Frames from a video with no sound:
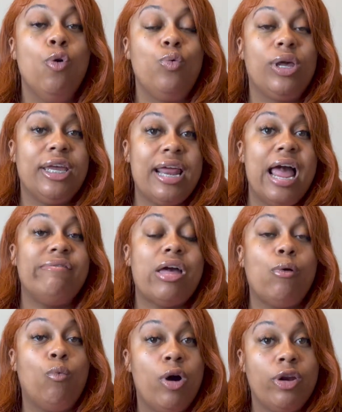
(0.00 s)
We can have
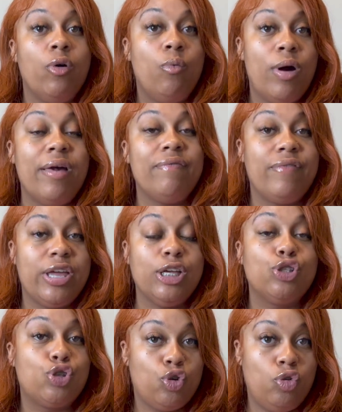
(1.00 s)
a one-on-one -on -one via
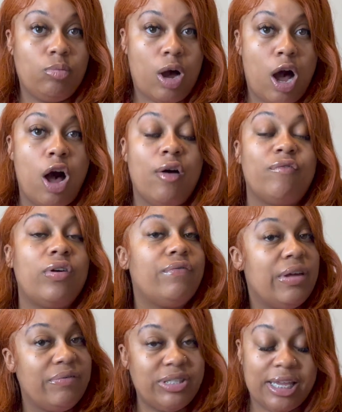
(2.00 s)
Zoom call for
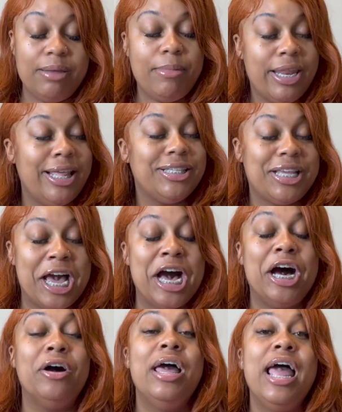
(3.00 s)
15 minutes,
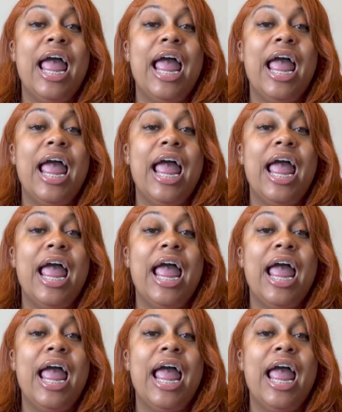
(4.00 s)
y'all.